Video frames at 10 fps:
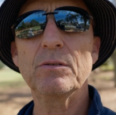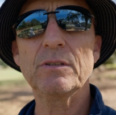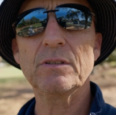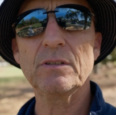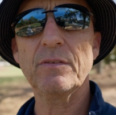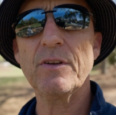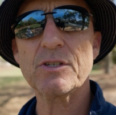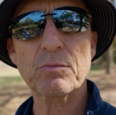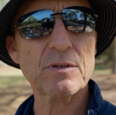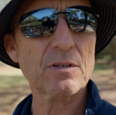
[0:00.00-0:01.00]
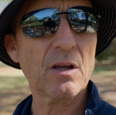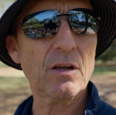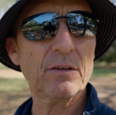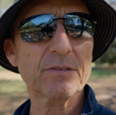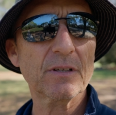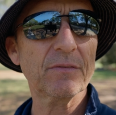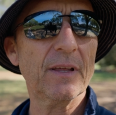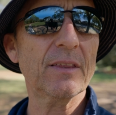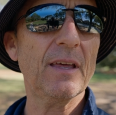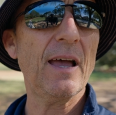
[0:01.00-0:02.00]
in DaVinci Resolve, stuff
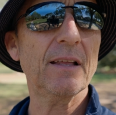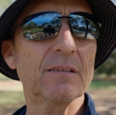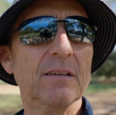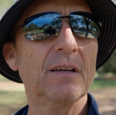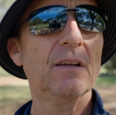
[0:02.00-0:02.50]
like that.